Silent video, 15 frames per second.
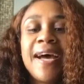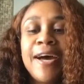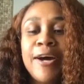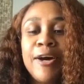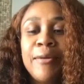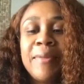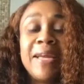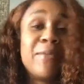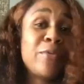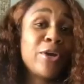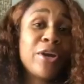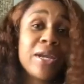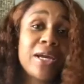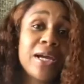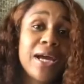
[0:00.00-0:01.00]
And
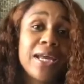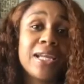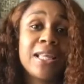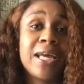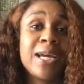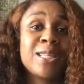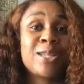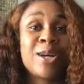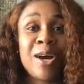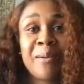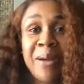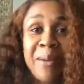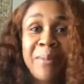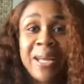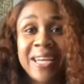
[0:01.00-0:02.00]
we're going to kind of like talk
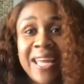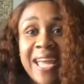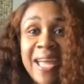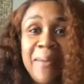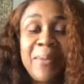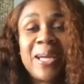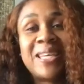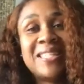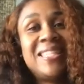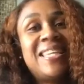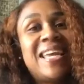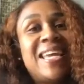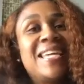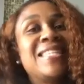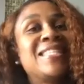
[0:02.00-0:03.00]
about my dad because
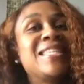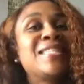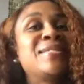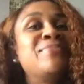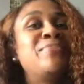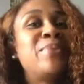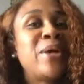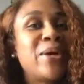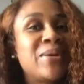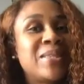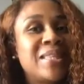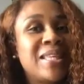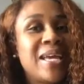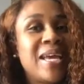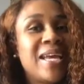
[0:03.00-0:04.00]
today is his
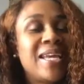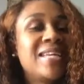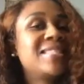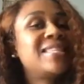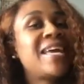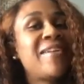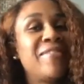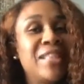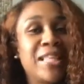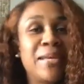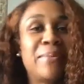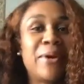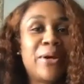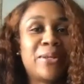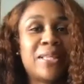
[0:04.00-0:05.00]
birthday, his
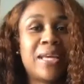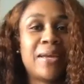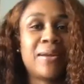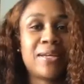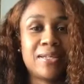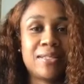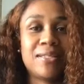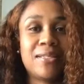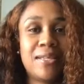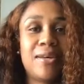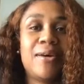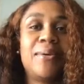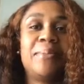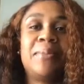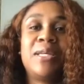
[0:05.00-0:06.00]
heavenly birthday, because
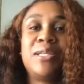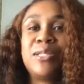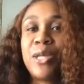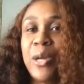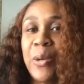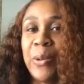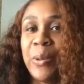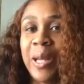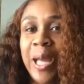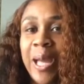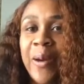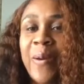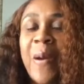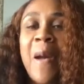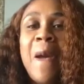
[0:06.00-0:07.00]
he's gone
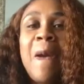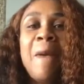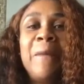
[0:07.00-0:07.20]
now.